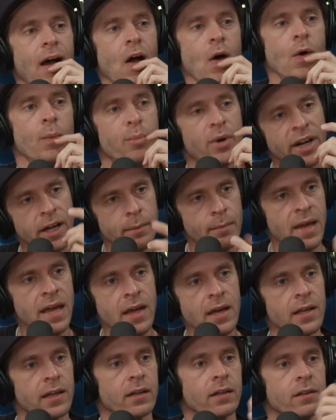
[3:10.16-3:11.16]
Oh, bring them
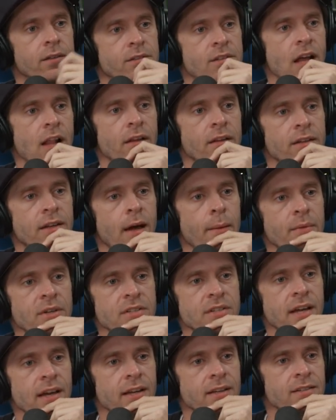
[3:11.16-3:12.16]
in. Tell them come to
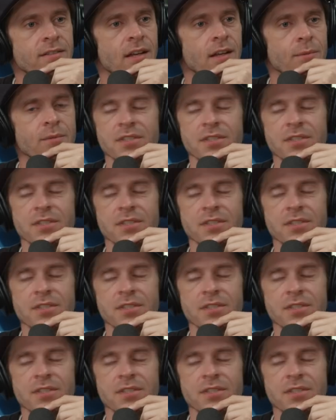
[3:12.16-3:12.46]
say, tell